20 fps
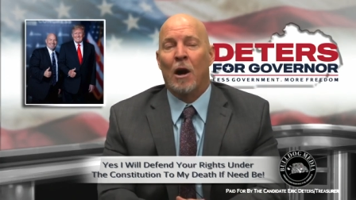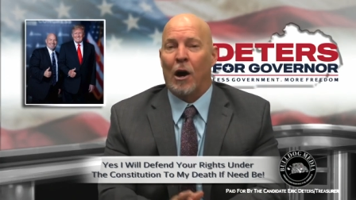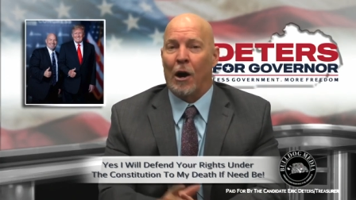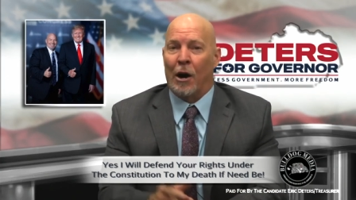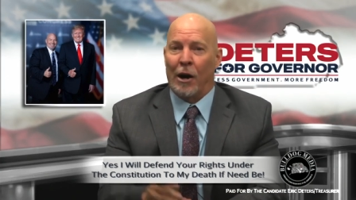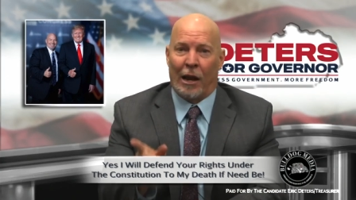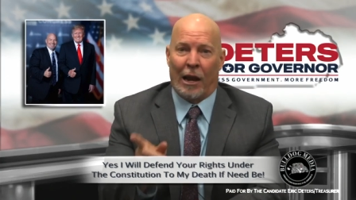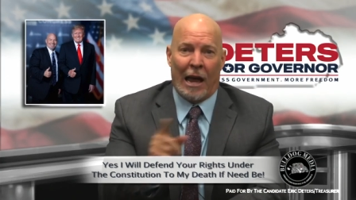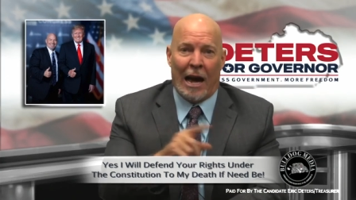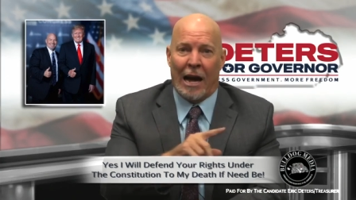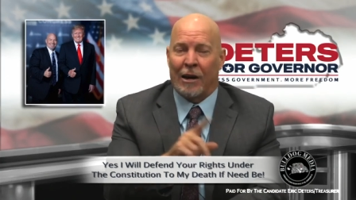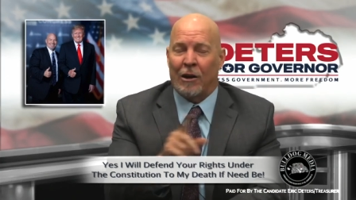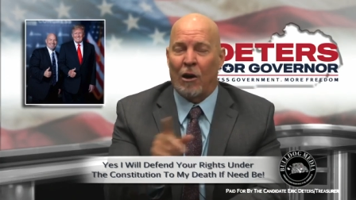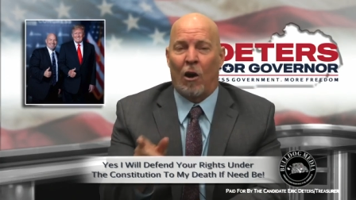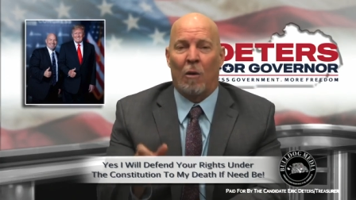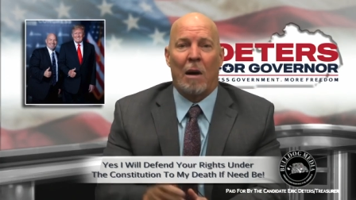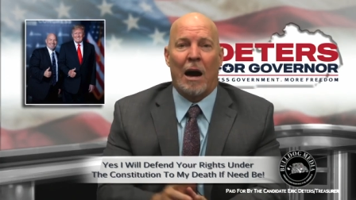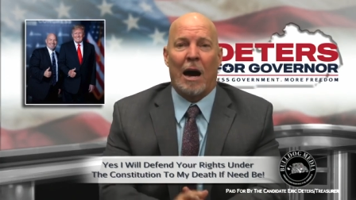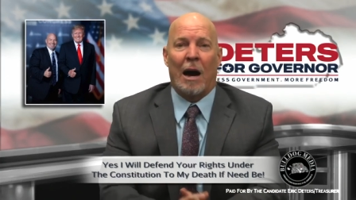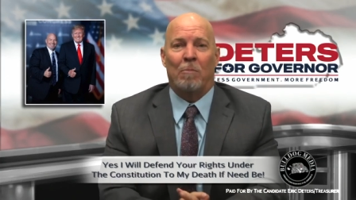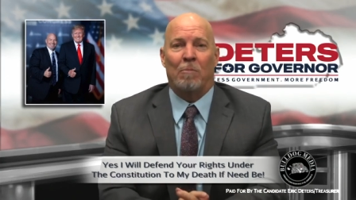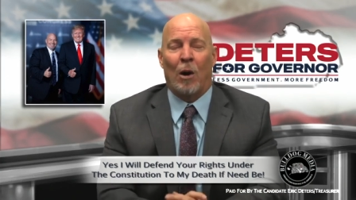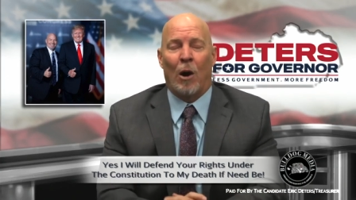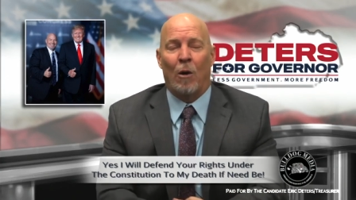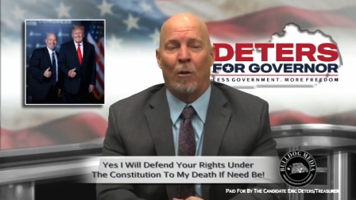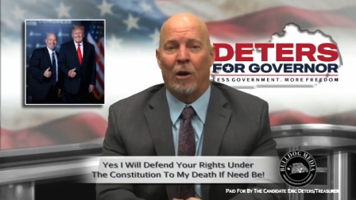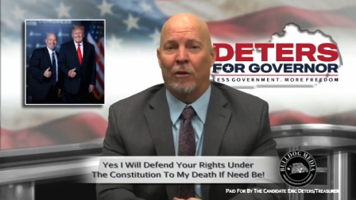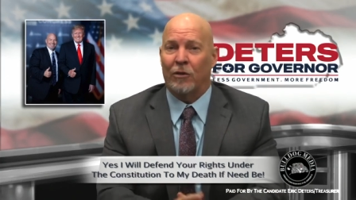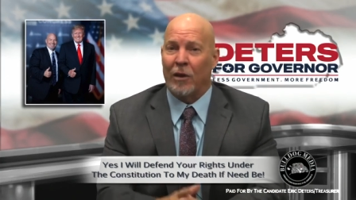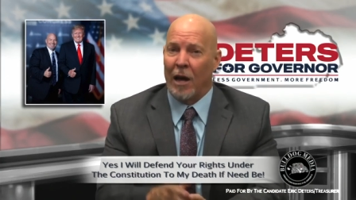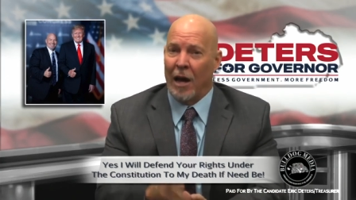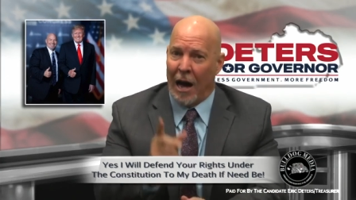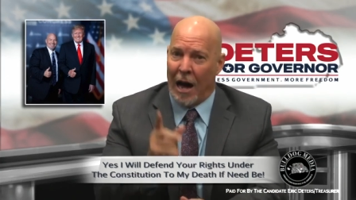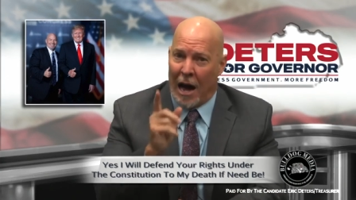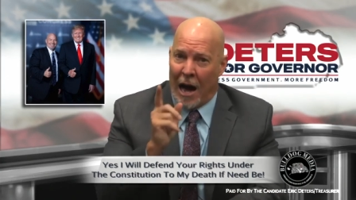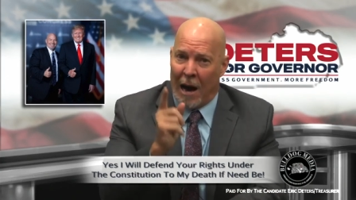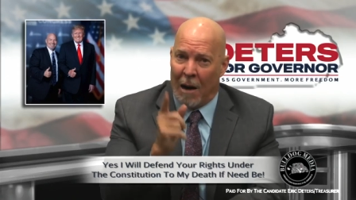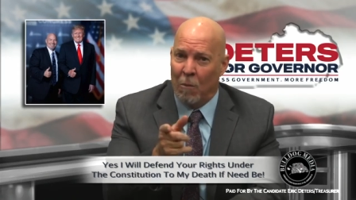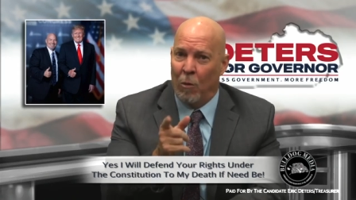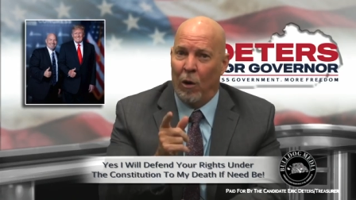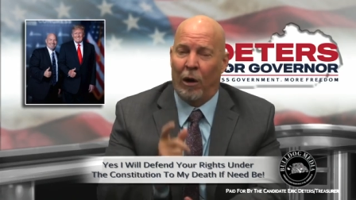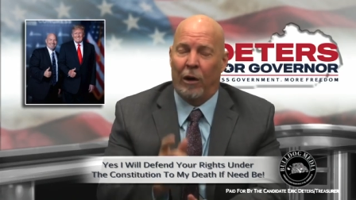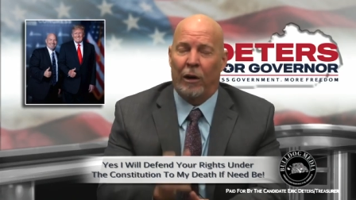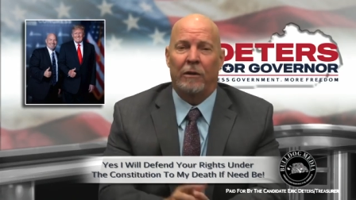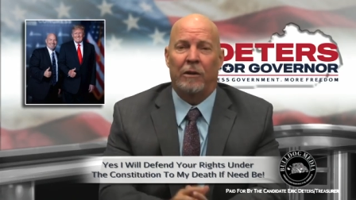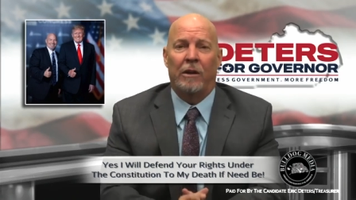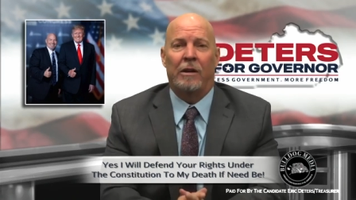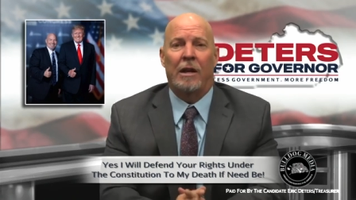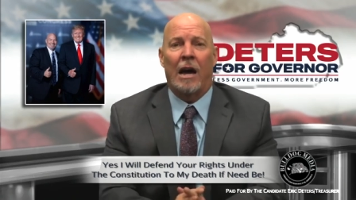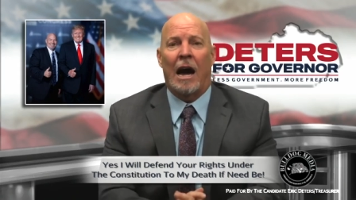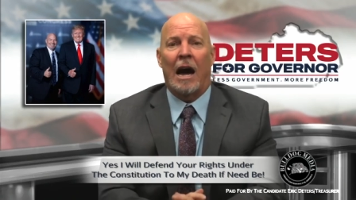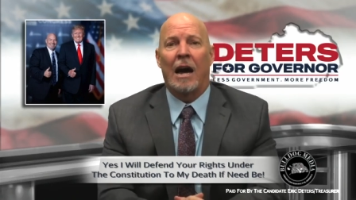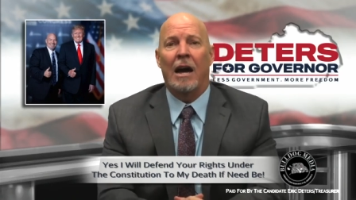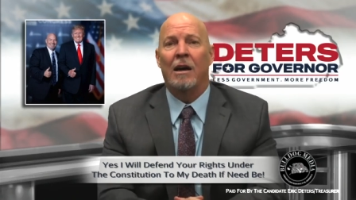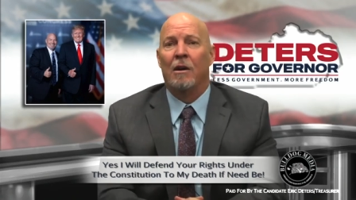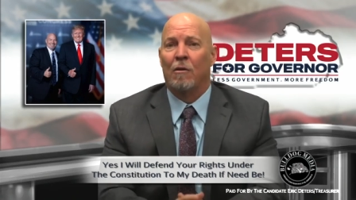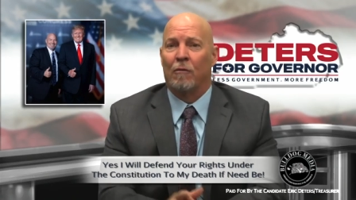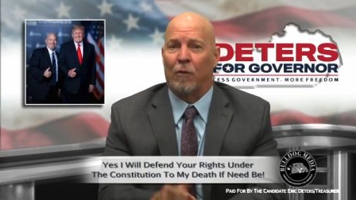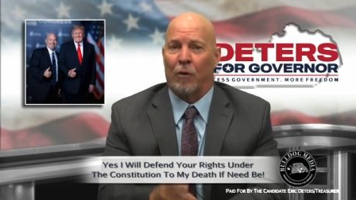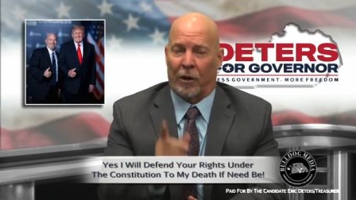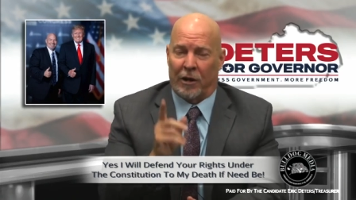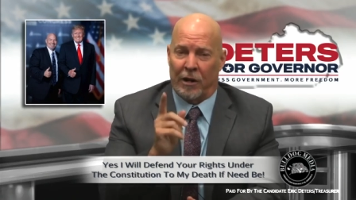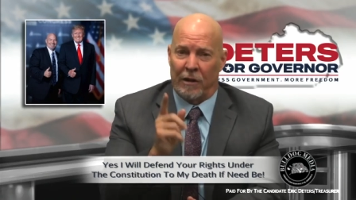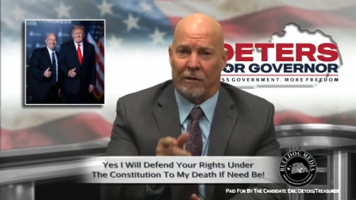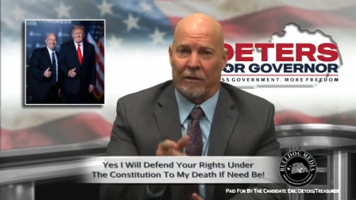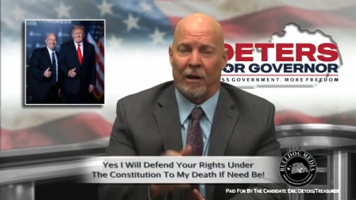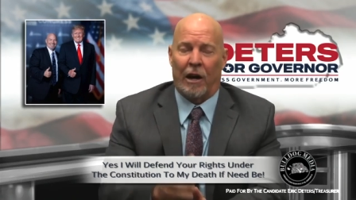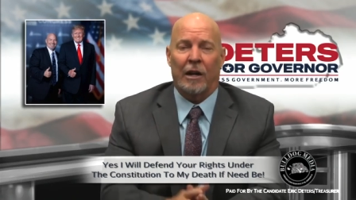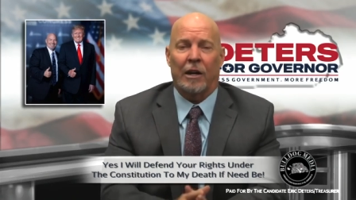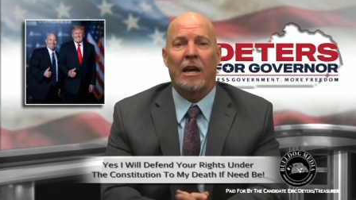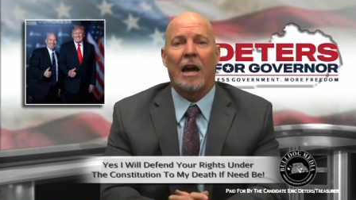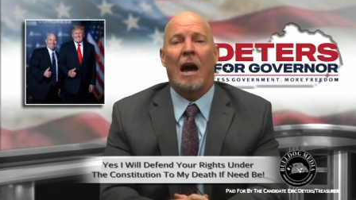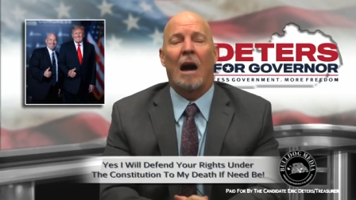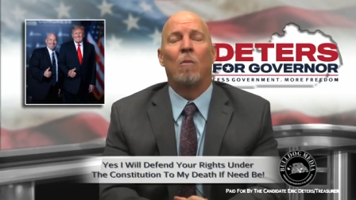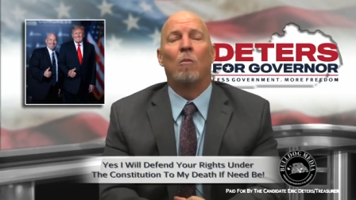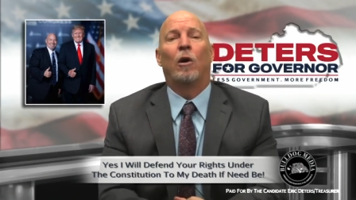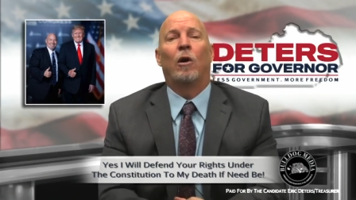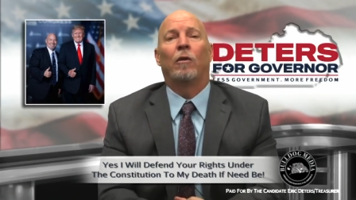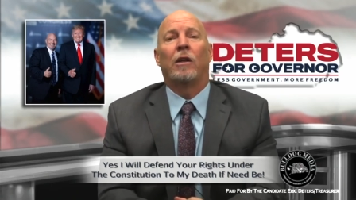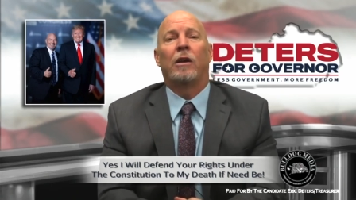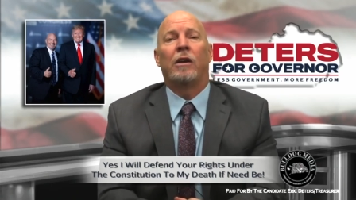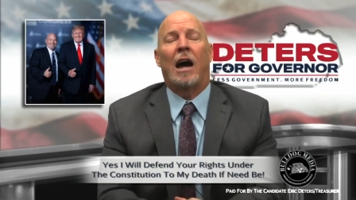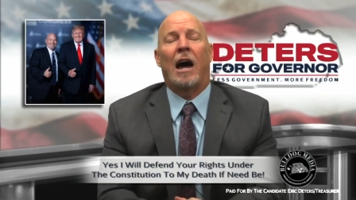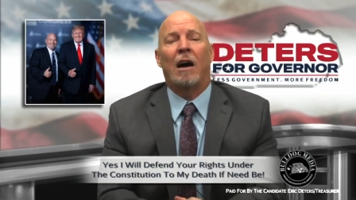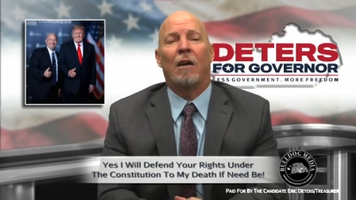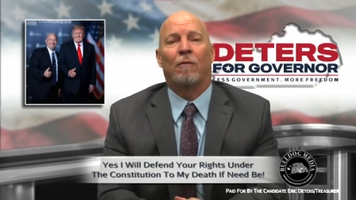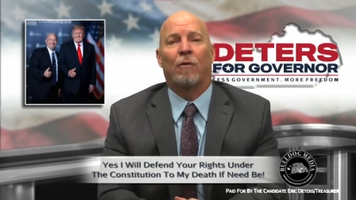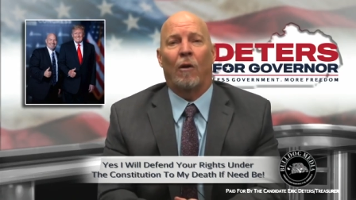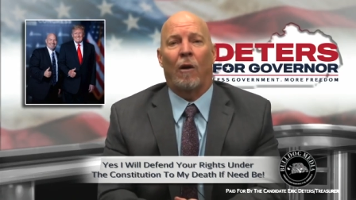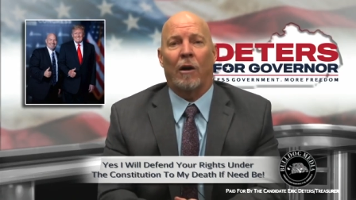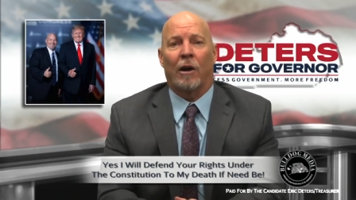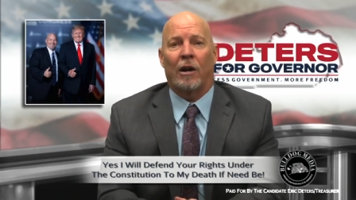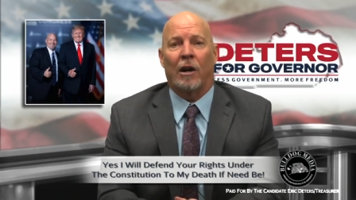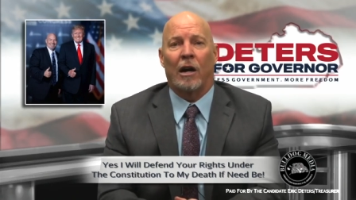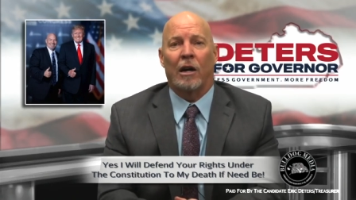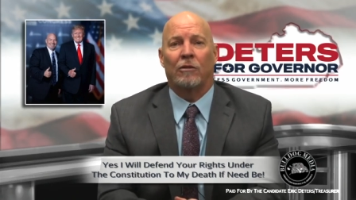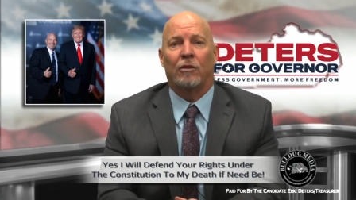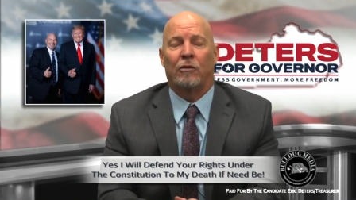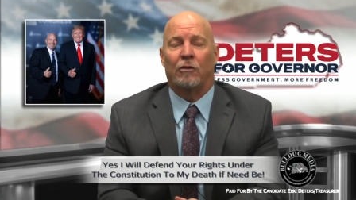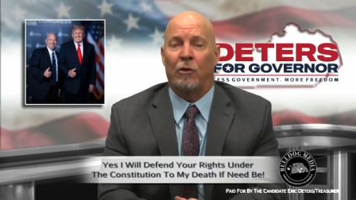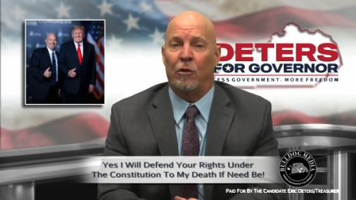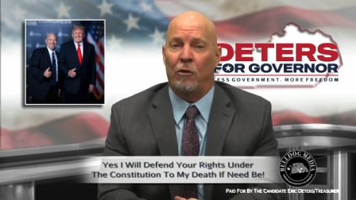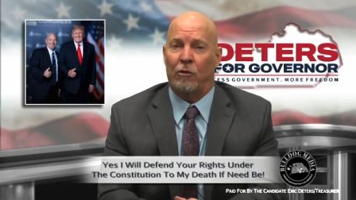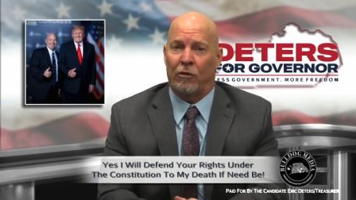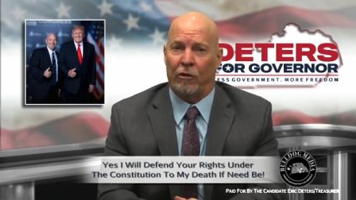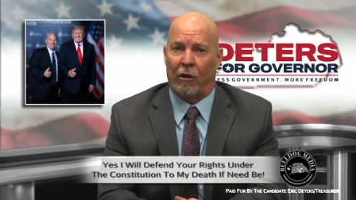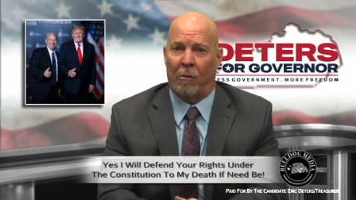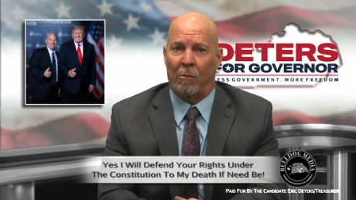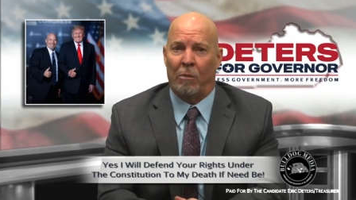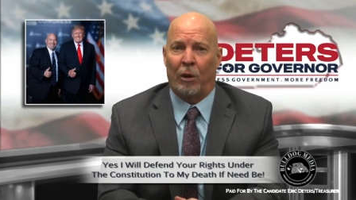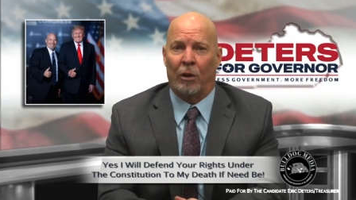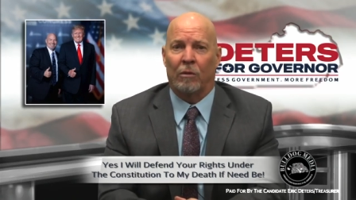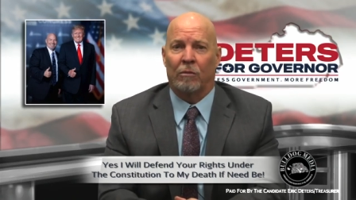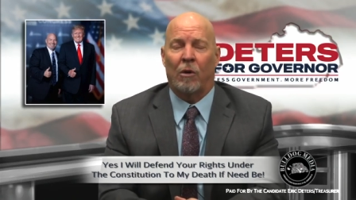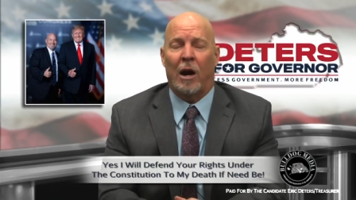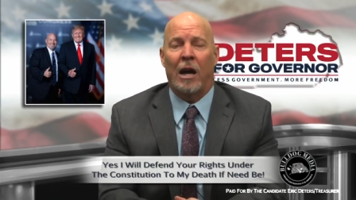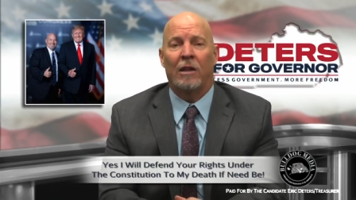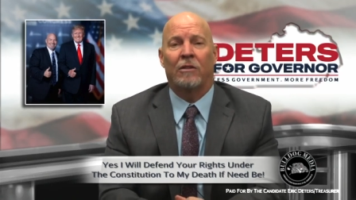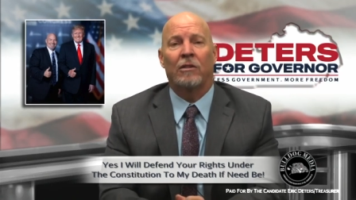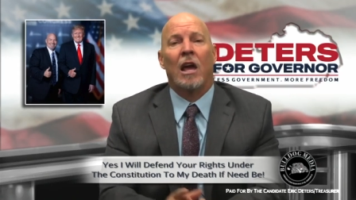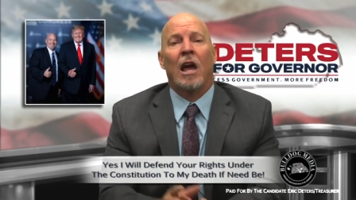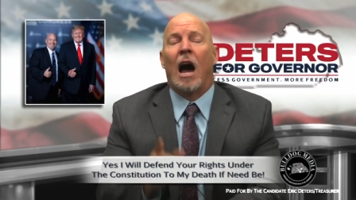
Unlike all my opponents, I'm willing to die for Kentucky. I'm willing to die for our Constitution, our Bill of Rights.